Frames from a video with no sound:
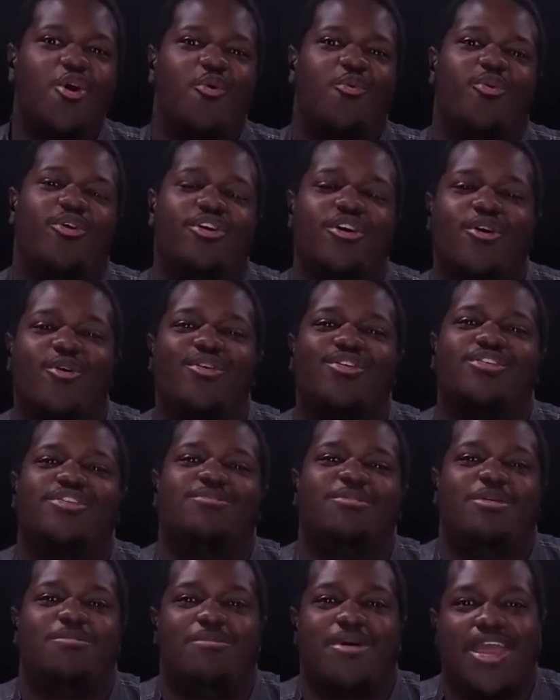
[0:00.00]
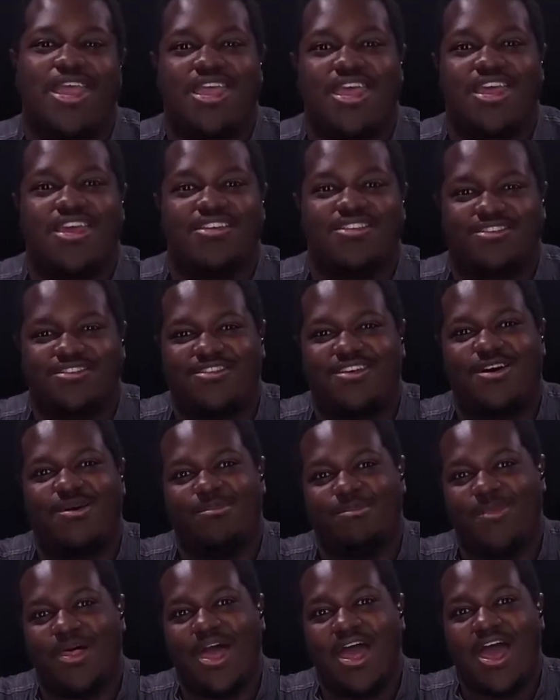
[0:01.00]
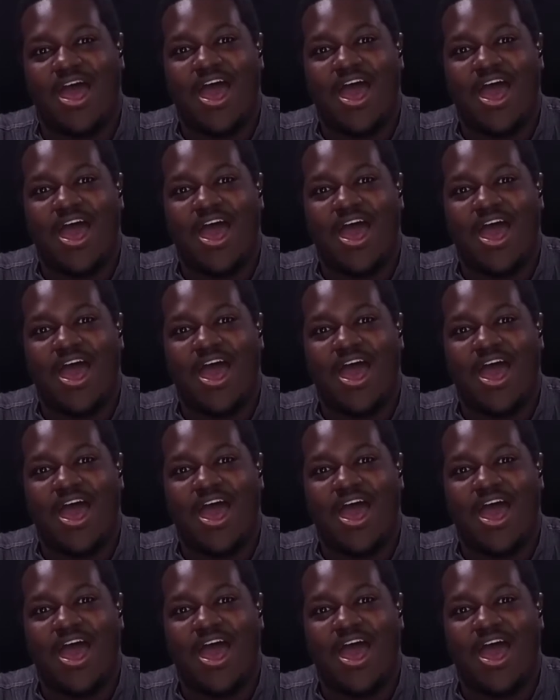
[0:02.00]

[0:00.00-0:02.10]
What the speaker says: We're going to be making some